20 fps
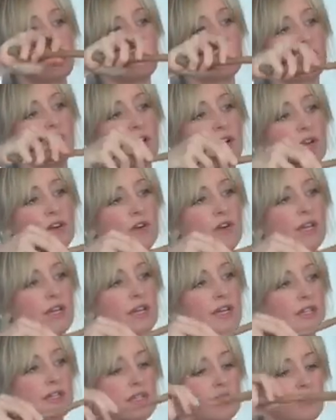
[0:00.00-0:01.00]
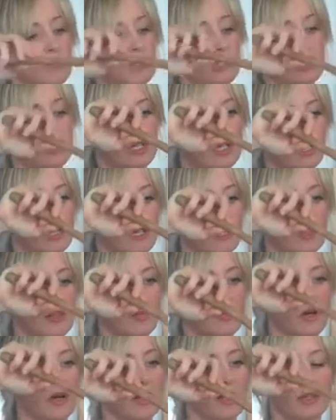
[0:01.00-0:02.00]
all of our ingredients. And we're just going to get
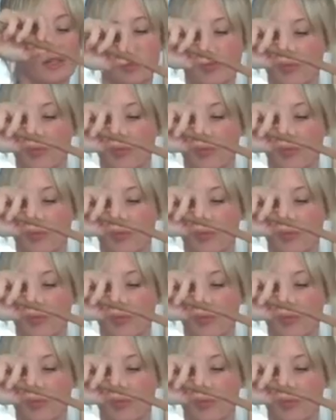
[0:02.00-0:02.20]
them all in